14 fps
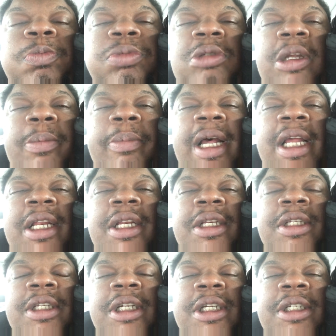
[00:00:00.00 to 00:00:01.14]
somebody
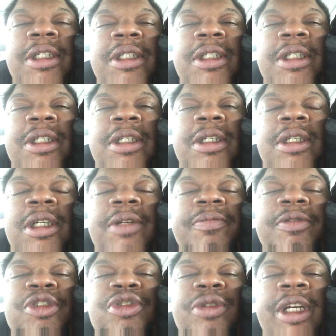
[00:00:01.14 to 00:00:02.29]
done
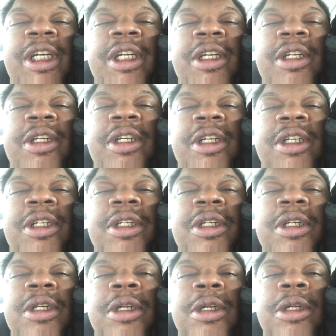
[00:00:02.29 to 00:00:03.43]
infiltrated and
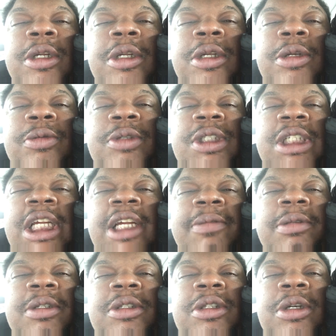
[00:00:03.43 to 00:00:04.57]
was
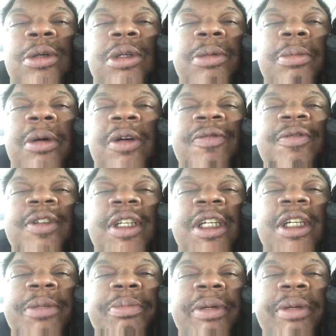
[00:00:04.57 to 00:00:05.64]
able to throw them off of their